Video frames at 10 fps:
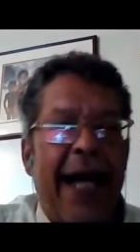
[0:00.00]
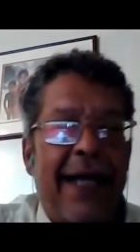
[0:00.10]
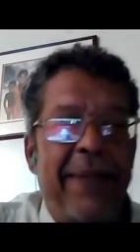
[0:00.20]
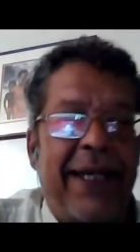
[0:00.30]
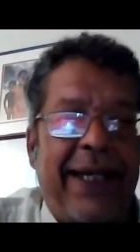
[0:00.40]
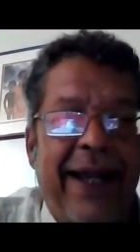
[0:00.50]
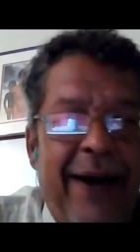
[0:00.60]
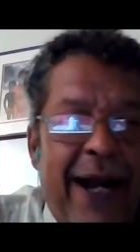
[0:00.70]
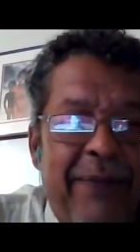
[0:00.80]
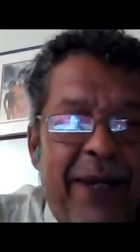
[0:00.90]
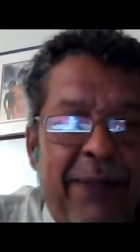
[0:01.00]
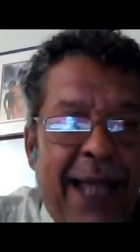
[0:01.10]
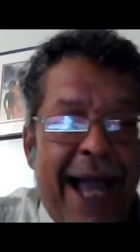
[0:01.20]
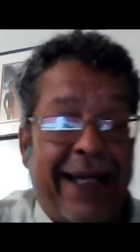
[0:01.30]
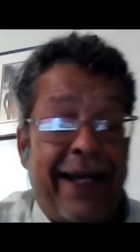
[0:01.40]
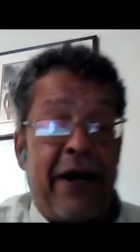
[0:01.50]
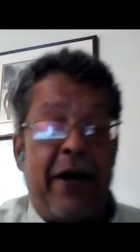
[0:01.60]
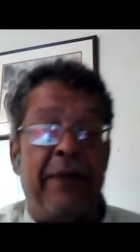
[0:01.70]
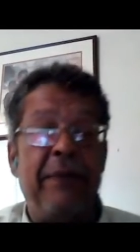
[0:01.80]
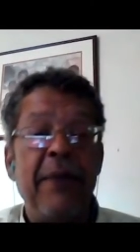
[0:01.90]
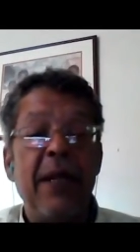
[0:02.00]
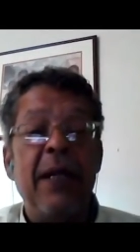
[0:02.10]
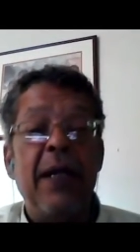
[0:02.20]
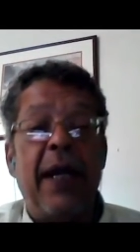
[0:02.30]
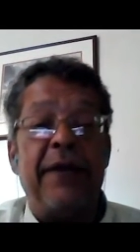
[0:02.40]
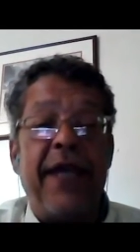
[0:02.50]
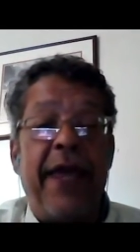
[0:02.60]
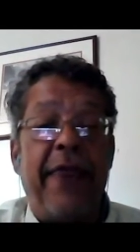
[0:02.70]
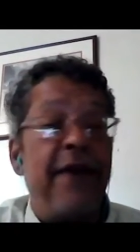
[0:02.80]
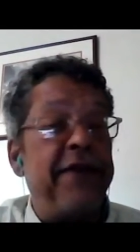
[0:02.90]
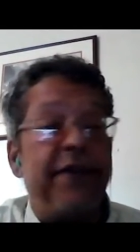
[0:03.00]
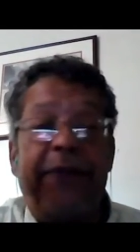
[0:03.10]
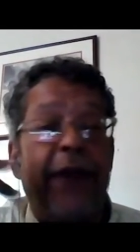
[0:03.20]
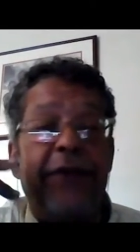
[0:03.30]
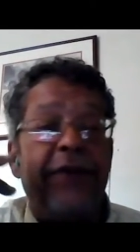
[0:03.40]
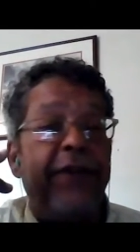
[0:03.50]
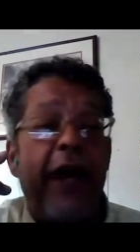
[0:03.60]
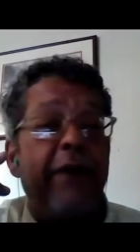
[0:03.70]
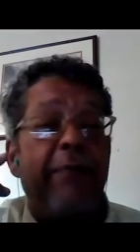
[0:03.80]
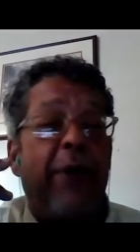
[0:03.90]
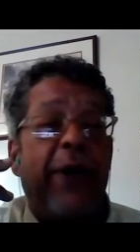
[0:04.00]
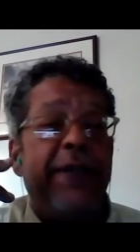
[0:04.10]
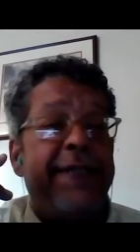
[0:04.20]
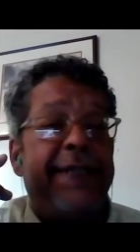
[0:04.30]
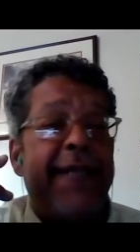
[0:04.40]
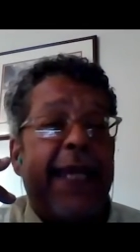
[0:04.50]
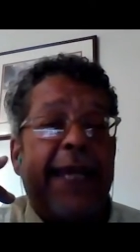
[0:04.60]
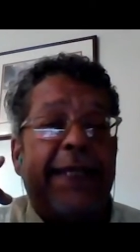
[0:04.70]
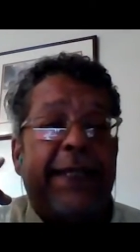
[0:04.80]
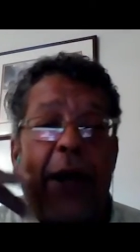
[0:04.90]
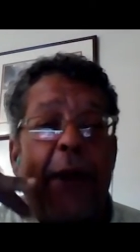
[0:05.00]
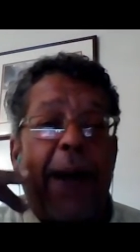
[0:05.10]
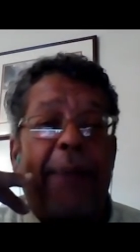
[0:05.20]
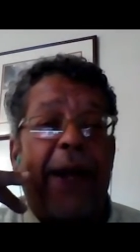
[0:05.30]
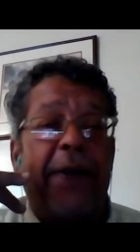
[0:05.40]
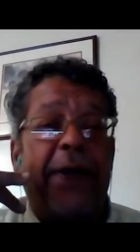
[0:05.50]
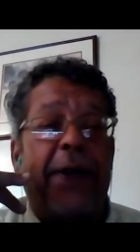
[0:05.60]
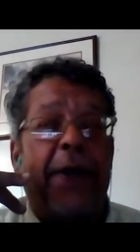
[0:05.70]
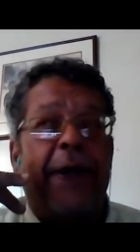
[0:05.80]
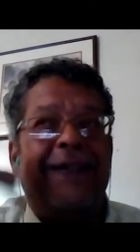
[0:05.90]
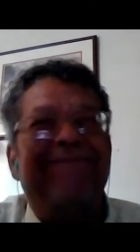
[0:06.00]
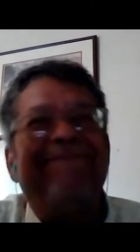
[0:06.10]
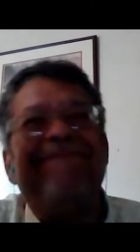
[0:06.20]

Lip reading: I can be a Karen. I can be a black Karen and say, there's young boys selling dope up there on the corner.